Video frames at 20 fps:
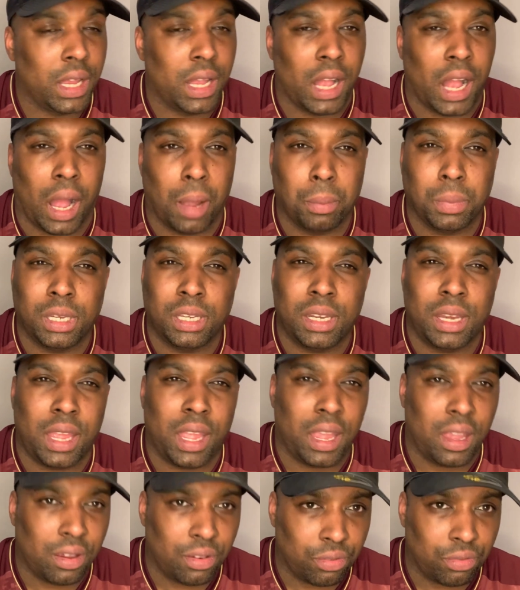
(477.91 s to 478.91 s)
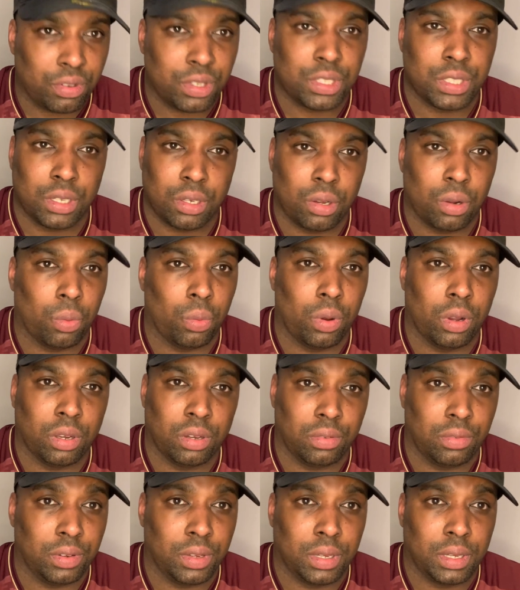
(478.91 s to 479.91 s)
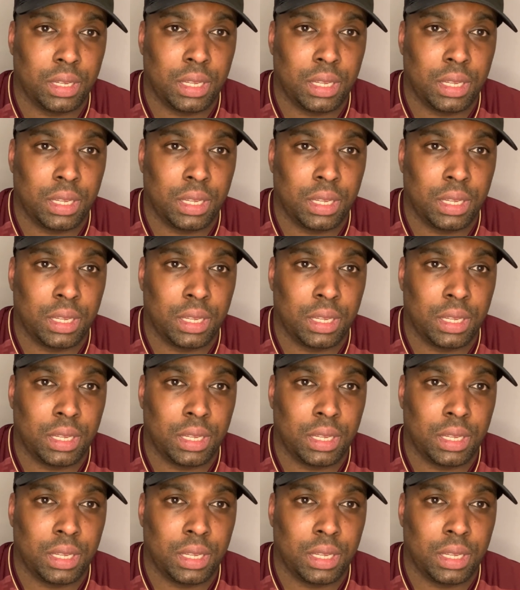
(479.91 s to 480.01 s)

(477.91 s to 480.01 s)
I mean every single word of it.